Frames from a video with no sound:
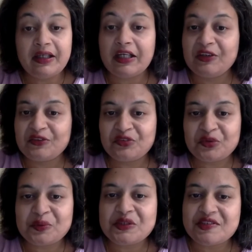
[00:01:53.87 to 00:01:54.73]
I look
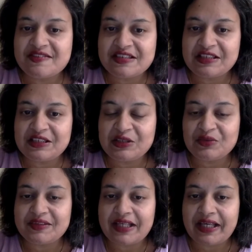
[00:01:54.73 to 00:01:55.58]
forward to seeing
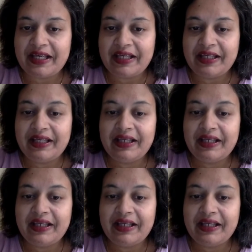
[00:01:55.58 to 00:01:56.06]
you there,